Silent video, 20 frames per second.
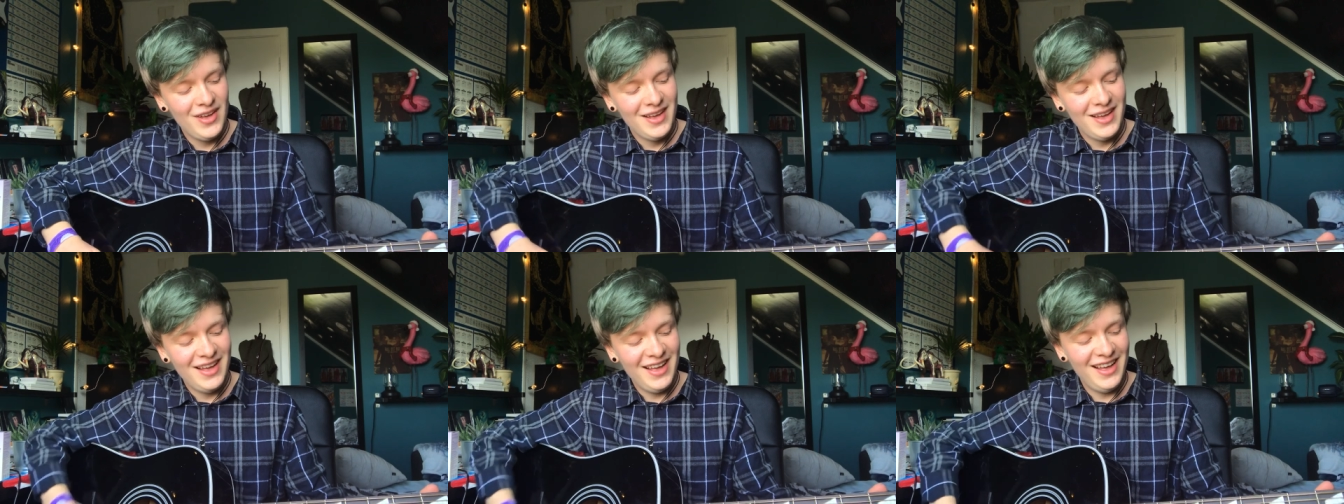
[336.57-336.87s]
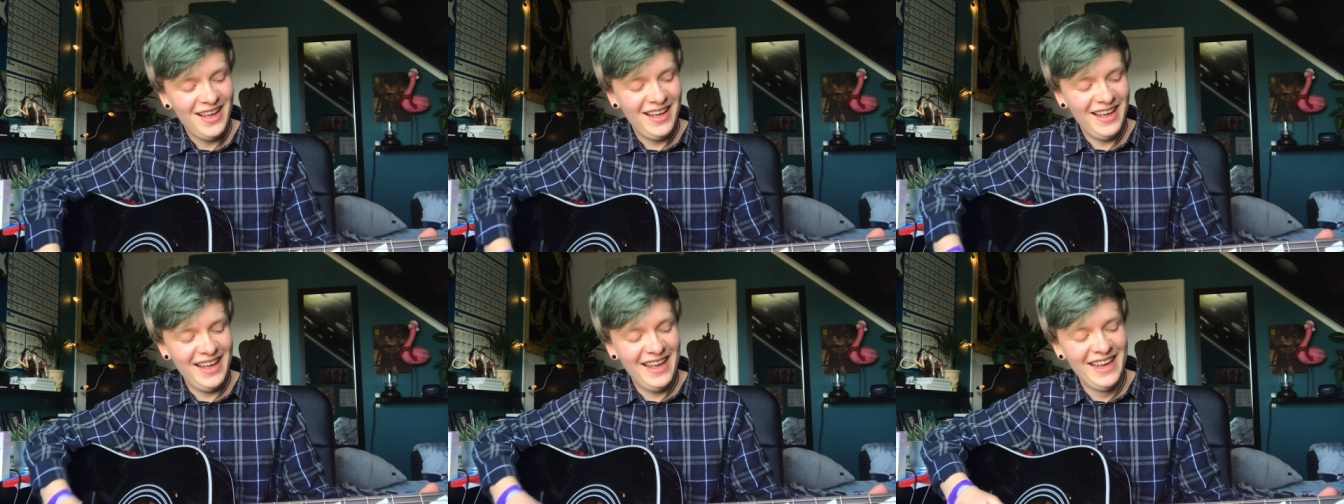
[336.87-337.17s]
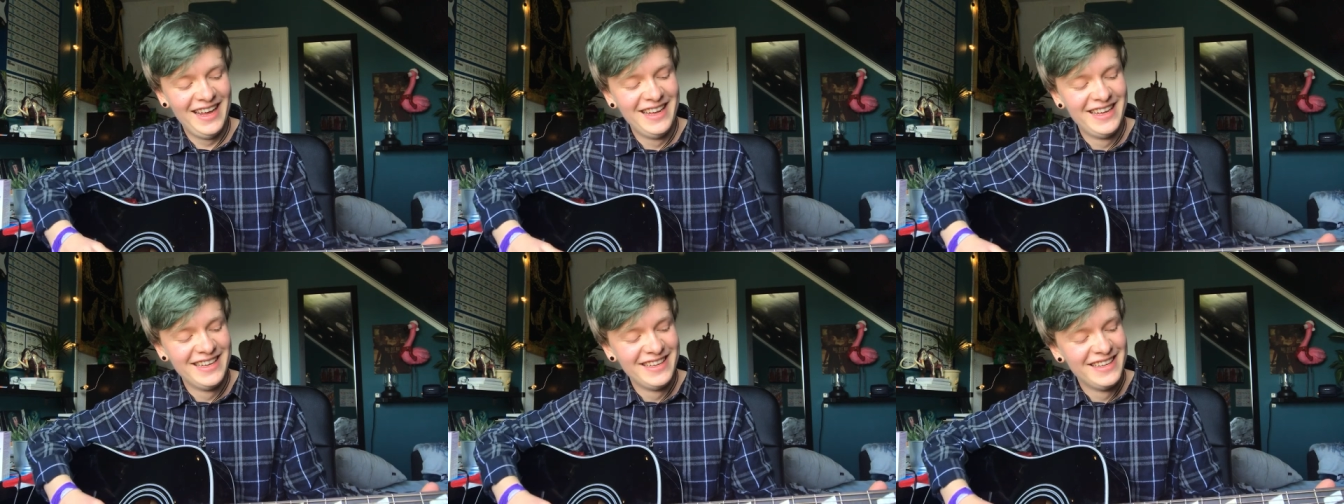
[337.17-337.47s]

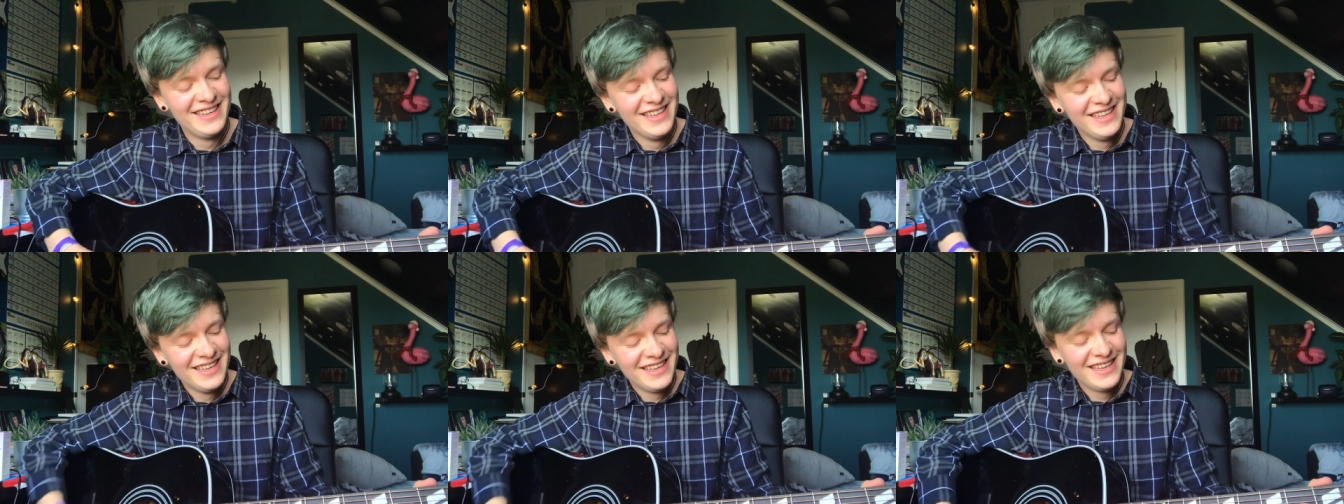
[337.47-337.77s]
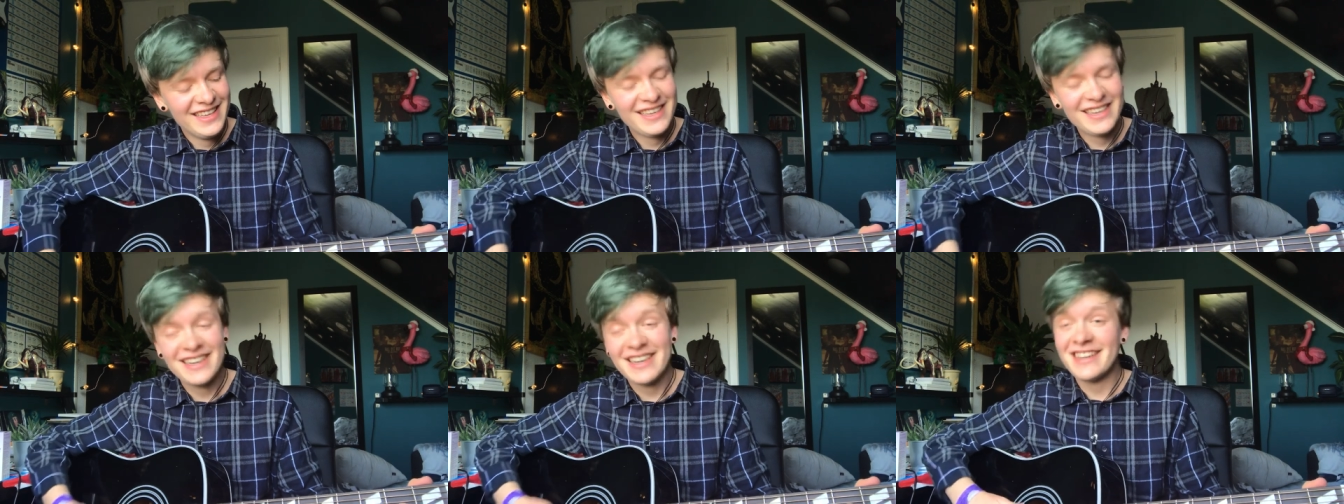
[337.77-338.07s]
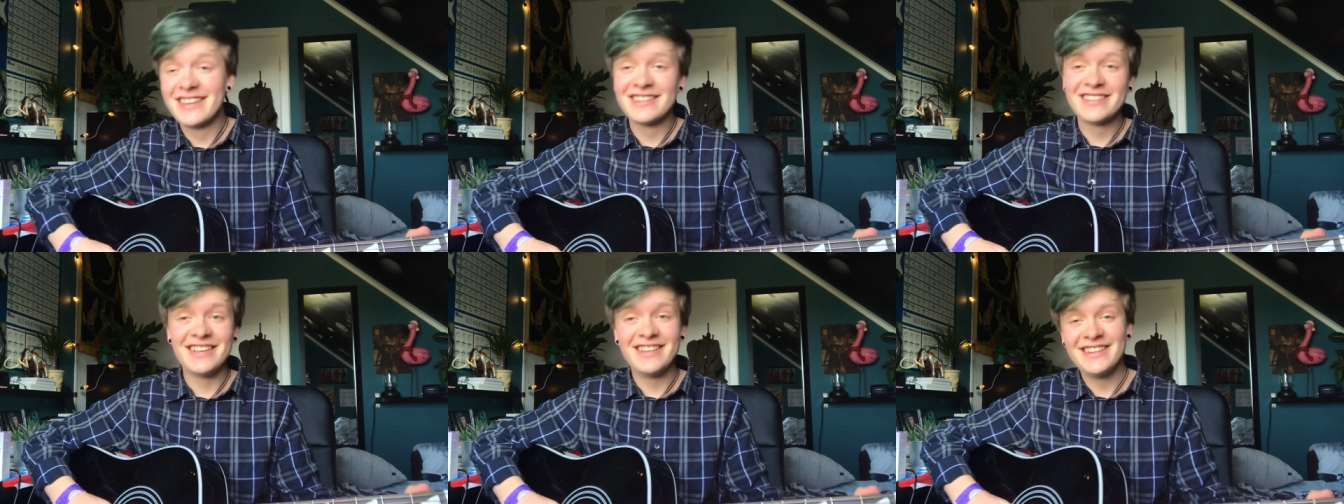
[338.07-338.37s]

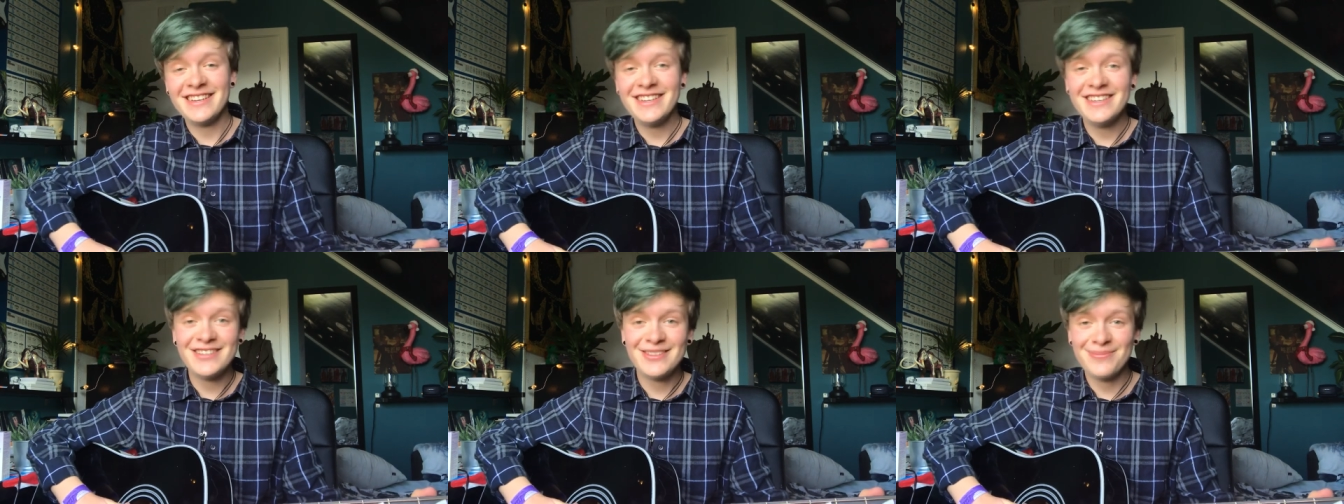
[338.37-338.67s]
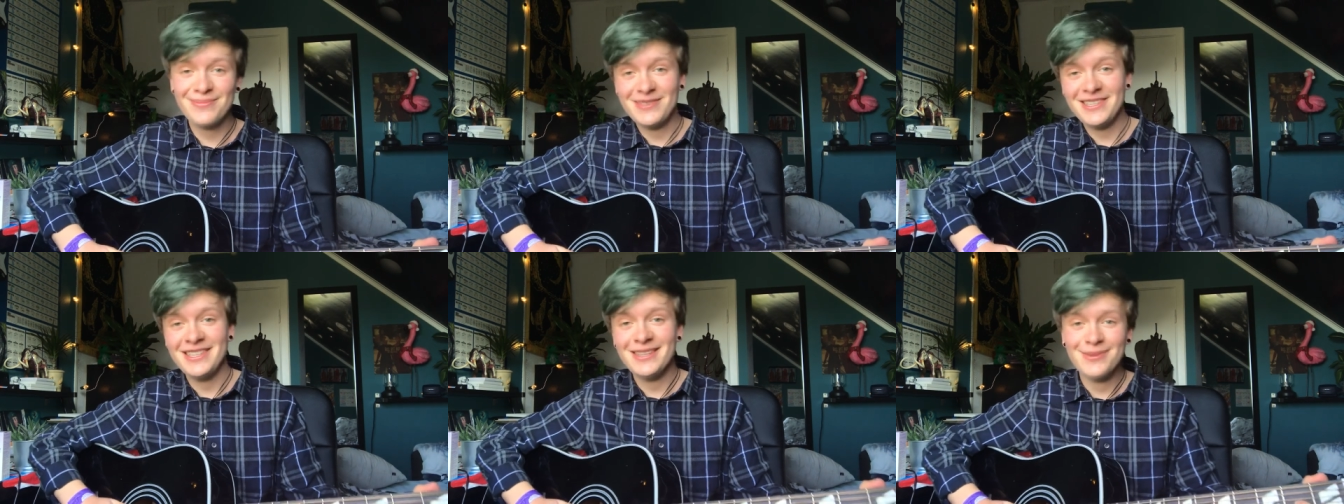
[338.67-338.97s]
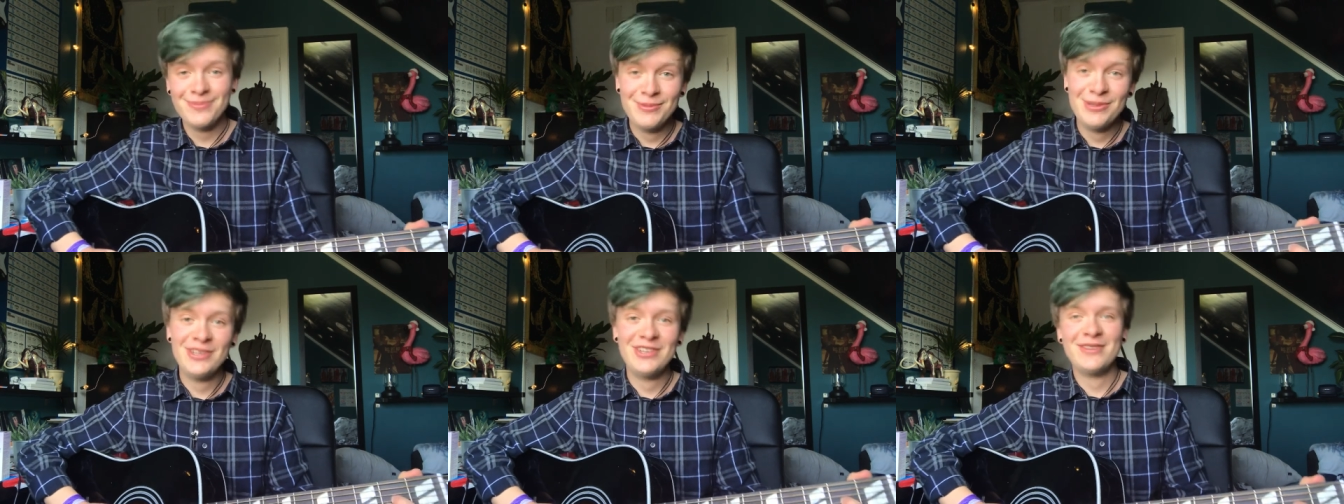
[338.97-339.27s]
Because I need to be in
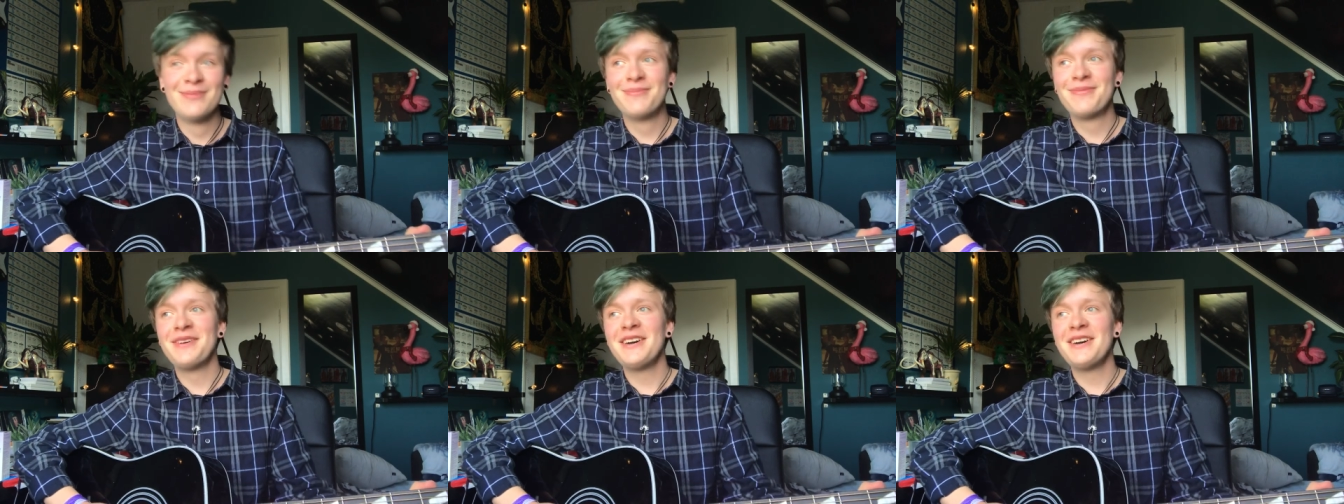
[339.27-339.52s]
the mood.